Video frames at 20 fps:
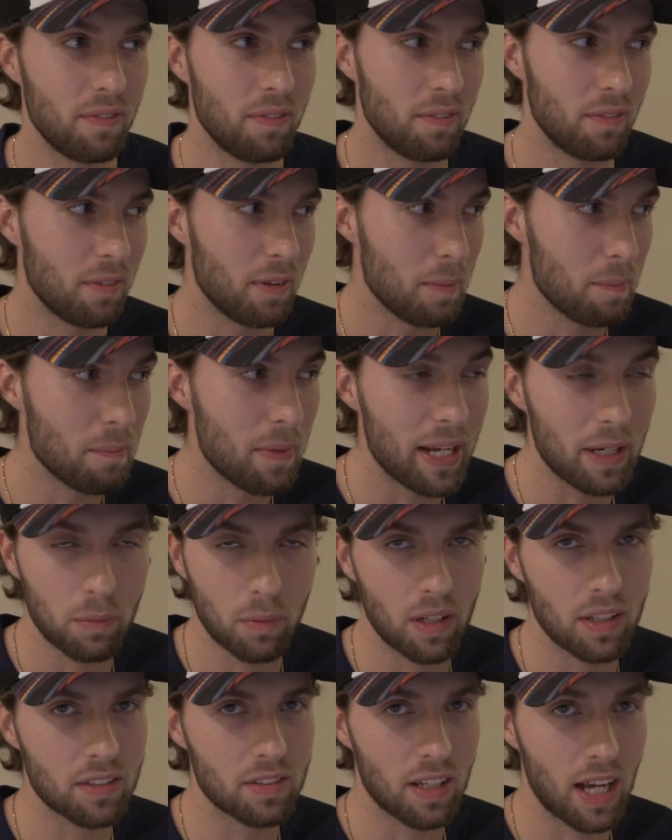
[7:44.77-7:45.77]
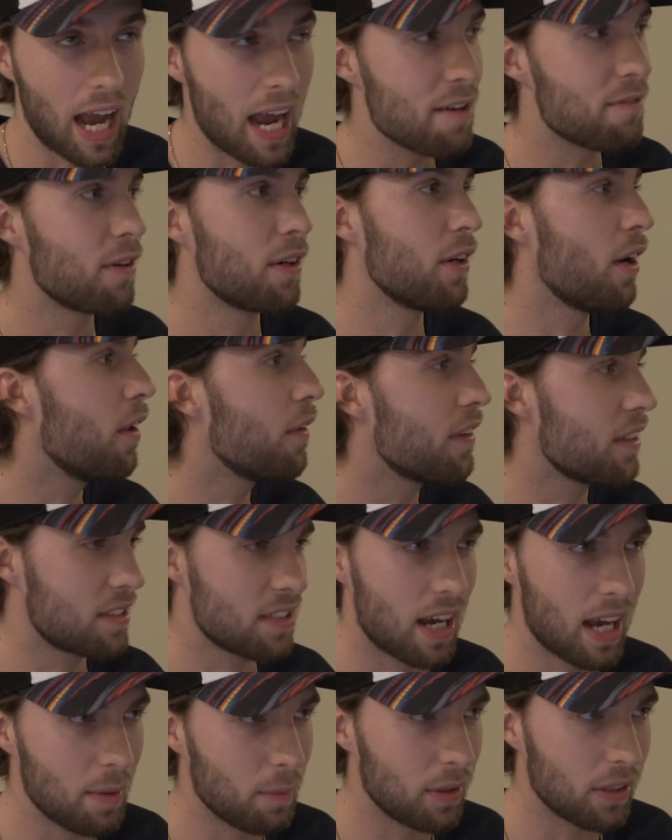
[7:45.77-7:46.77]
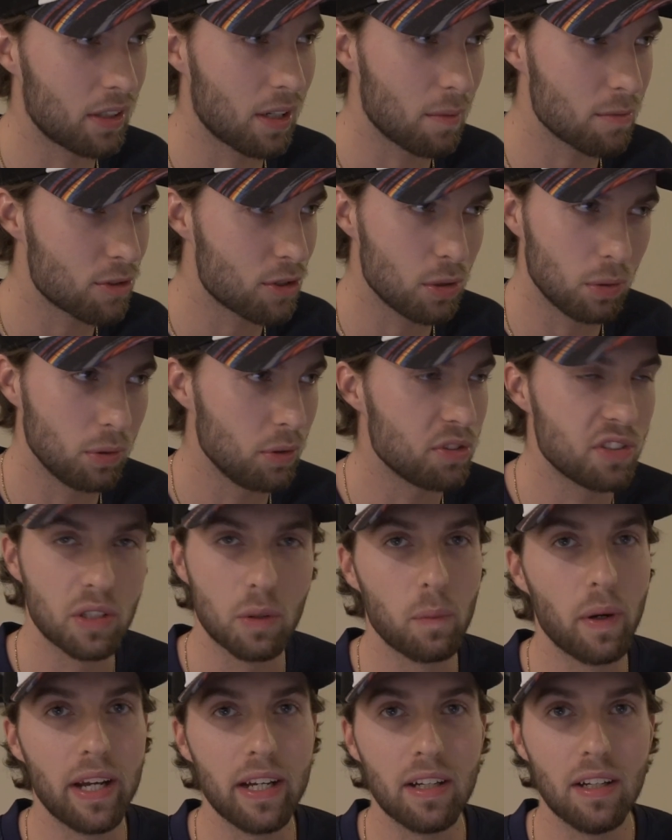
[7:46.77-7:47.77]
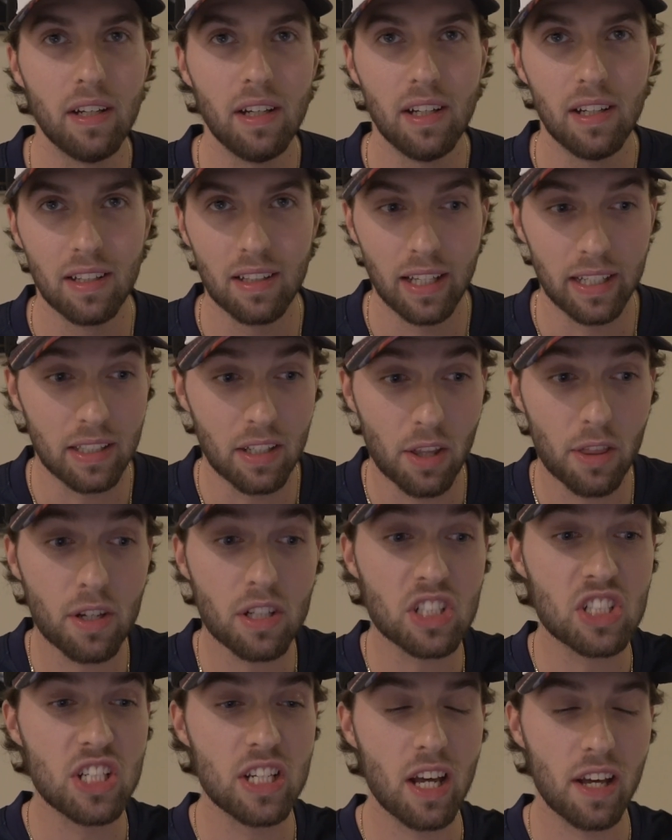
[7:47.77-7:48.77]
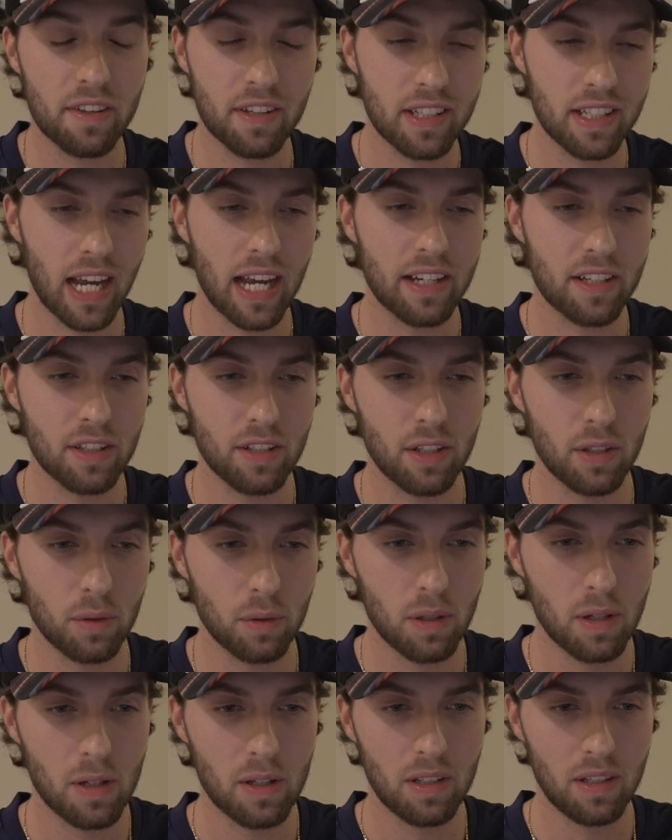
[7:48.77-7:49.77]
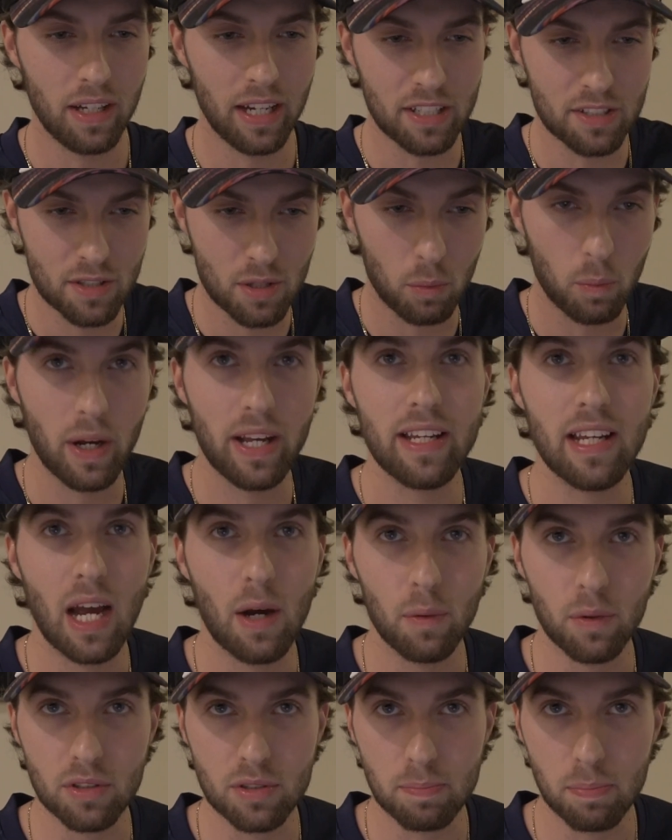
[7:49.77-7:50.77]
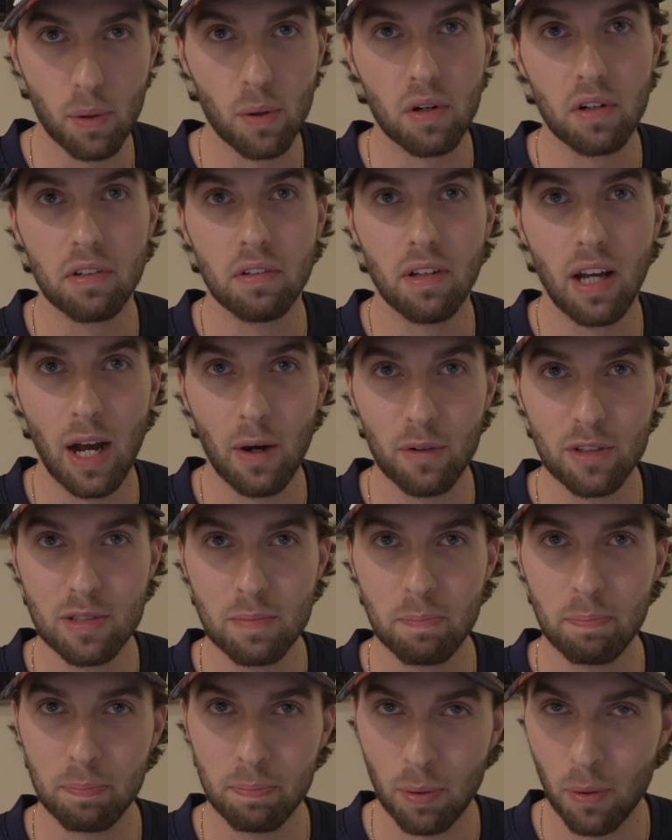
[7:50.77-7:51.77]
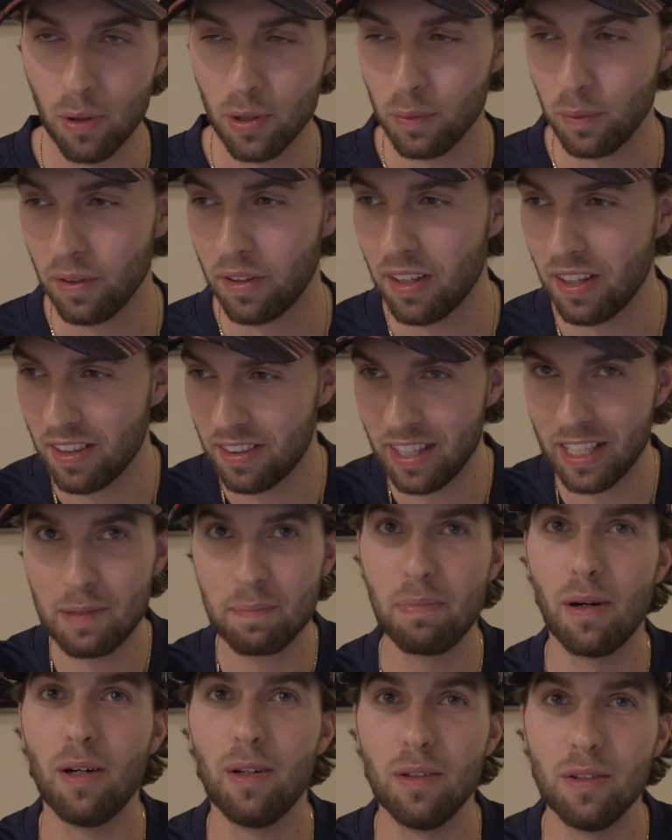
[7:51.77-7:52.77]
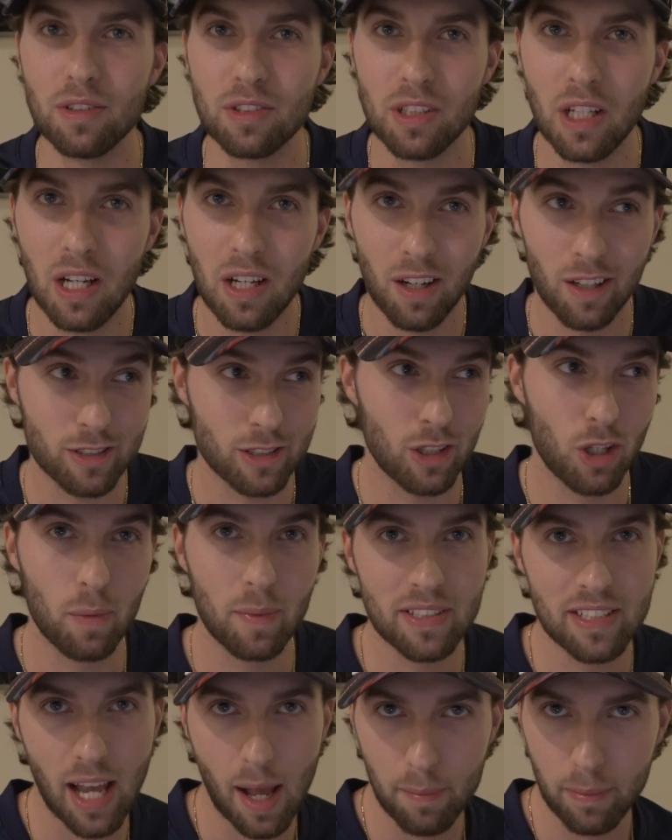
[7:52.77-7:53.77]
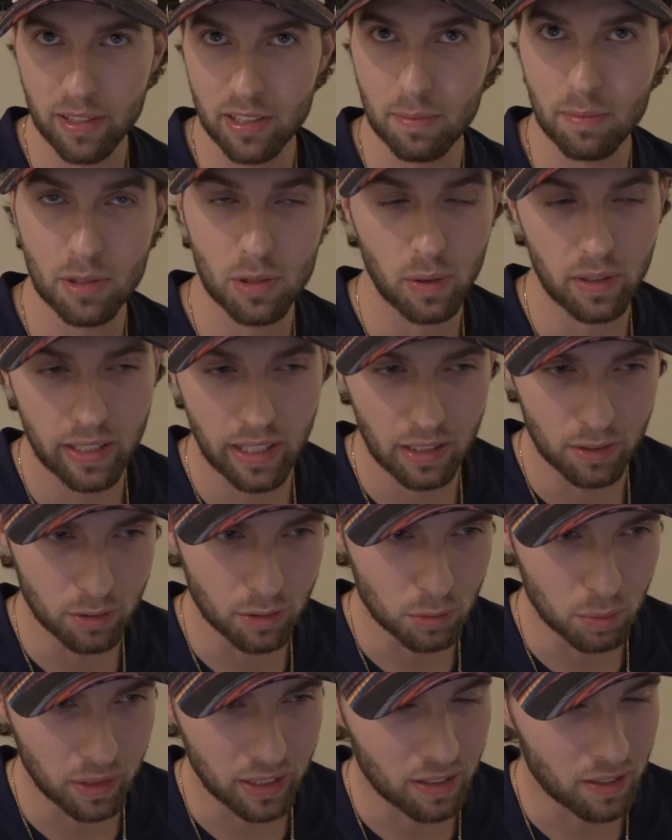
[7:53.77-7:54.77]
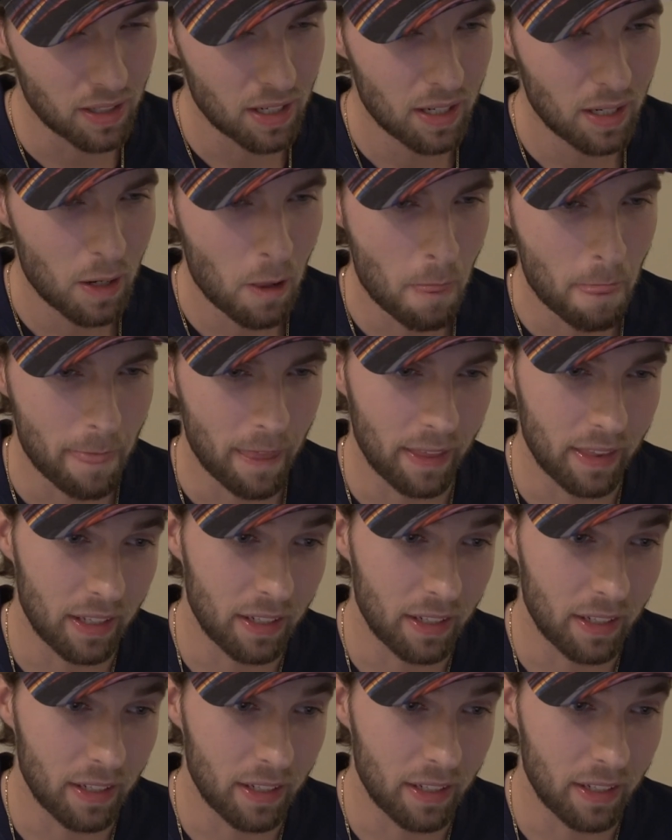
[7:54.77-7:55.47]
the main ones I've heard all the time when it comes to losing weight. Like, there's nothing I can do. It's the way I was born. I was born with thick bones, a slow metabolism, so I can't lose weight. And then